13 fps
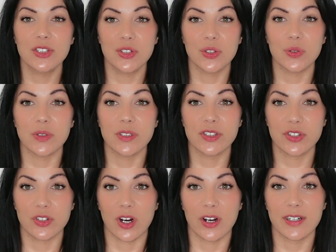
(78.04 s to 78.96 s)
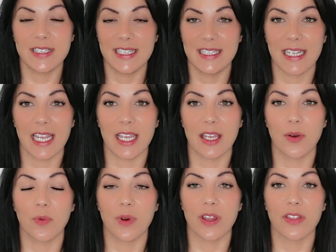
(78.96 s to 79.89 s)
to start today
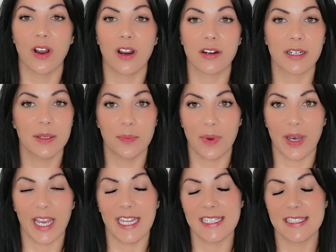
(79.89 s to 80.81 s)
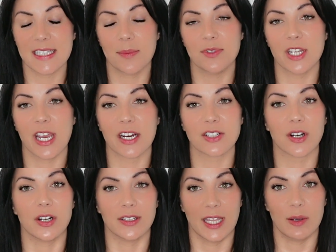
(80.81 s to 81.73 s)
with our combined subject,
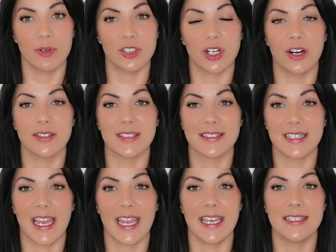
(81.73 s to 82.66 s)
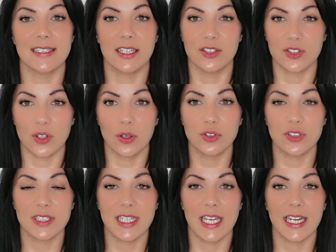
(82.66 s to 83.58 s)
our language arts, science, and social
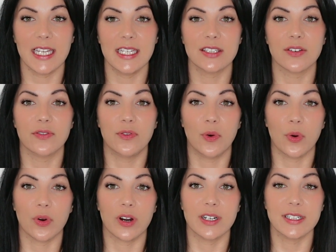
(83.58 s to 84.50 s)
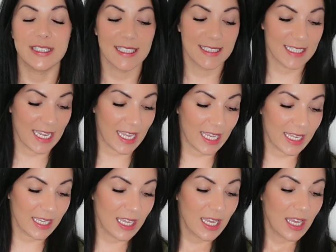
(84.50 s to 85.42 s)
studies. For
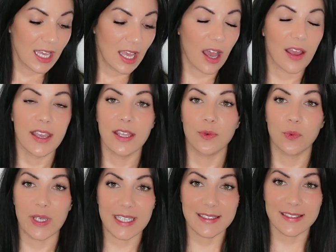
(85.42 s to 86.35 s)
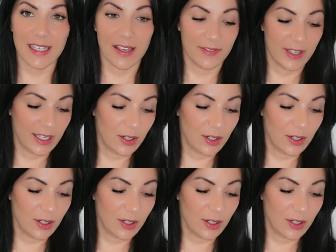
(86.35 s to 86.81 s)
today, in week 7,